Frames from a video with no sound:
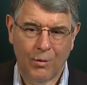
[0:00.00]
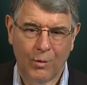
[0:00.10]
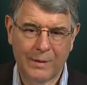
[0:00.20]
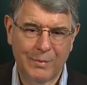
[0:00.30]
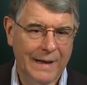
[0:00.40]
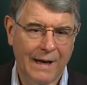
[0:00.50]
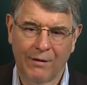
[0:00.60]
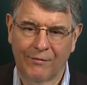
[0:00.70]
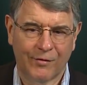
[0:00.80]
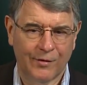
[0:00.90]
we'd been
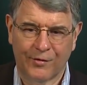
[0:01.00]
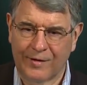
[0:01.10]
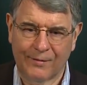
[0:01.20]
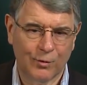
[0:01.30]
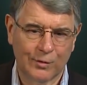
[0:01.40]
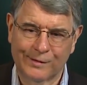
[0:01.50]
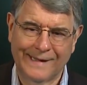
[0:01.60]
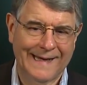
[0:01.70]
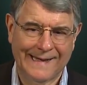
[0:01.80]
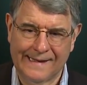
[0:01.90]
out for several
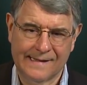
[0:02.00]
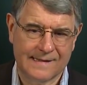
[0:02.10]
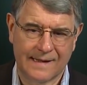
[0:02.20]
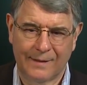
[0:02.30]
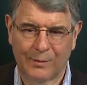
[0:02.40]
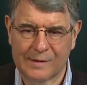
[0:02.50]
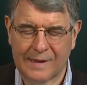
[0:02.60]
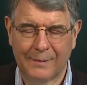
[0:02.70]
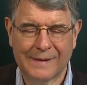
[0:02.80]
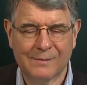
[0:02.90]
days, and it
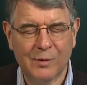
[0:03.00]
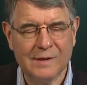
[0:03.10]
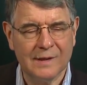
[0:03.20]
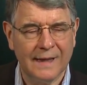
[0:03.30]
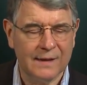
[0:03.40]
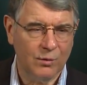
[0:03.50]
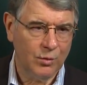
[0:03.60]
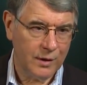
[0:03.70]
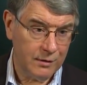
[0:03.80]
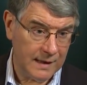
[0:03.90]
wasn't like the
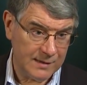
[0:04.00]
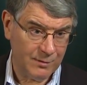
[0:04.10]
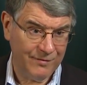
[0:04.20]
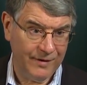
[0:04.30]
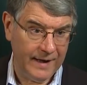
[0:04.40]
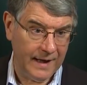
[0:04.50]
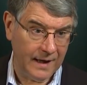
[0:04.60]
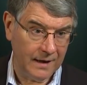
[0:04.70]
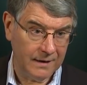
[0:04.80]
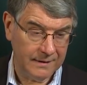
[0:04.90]
war you guys were
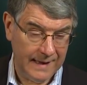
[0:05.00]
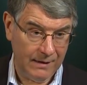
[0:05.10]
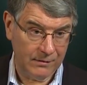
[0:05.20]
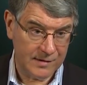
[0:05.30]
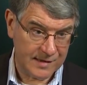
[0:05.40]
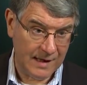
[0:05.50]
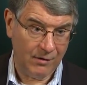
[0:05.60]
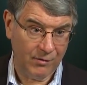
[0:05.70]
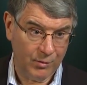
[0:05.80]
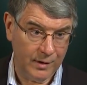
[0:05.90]
fighting down
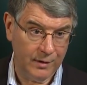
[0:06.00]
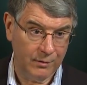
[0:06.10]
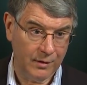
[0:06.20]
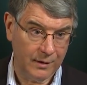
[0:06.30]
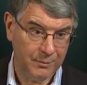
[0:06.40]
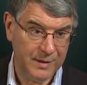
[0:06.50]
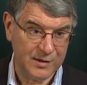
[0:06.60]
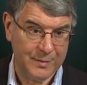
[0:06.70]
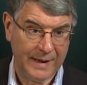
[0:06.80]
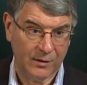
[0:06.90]
south where you were in
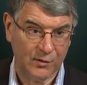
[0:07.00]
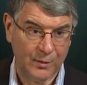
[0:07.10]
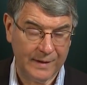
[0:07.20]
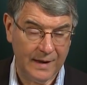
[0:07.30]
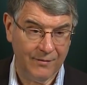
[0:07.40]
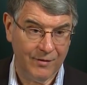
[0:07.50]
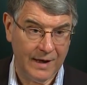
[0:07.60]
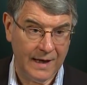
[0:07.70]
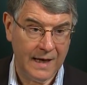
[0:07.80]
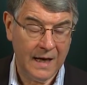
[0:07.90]
pitched battles with the
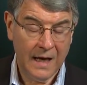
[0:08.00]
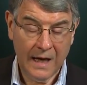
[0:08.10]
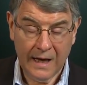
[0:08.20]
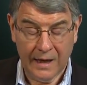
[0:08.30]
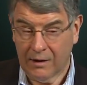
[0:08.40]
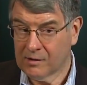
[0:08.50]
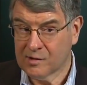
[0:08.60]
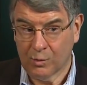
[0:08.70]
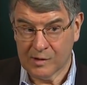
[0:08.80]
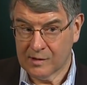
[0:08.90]
NVA. It
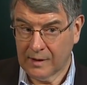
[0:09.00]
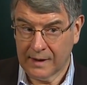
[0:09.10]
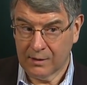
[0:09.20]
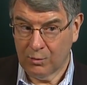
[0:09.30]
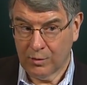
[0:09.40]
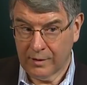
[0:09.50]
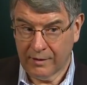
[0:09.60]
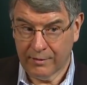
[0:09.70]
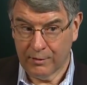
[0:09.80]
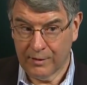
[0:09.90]
also wasn't like the war
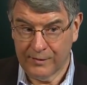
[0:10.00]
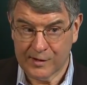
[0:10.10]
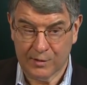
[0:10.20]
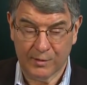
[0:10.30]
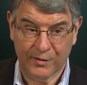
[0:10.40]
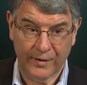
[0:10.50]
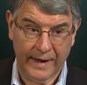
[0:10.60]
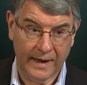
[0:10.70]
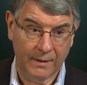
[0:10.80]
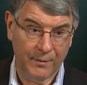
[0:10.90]
the 3rd Division was
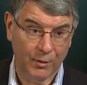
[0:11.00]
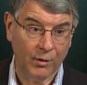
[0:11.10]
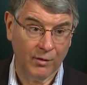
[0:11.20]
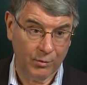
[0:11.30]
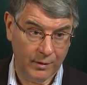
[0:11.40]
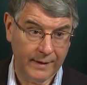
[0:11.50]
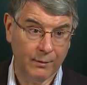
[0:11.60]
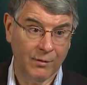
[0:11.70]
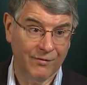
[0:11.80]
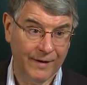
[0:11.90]
fighting up north, where they
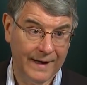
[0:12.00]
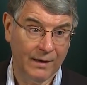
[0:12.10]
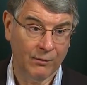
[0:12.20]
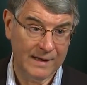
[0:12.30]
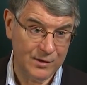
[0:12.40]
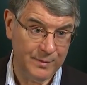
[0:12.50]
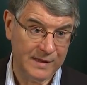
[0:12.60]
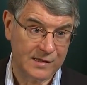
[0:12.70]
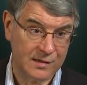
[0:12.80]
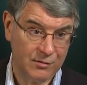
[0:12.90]
were fighting
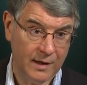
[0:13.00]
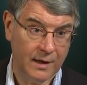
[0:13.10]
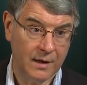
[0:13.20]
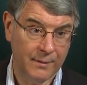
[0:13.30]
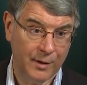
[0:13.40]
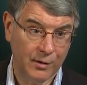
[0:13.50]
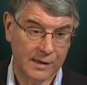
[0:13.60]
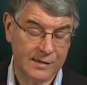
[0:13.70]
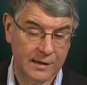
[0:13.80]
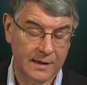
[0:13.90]
regiments trying to come
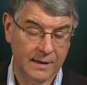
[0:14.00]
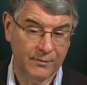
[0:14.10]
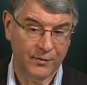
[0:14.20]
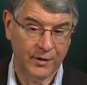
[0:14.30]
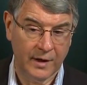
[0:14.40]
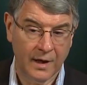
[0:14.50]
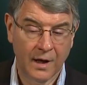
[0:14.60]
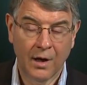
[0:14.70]
across the DMZ.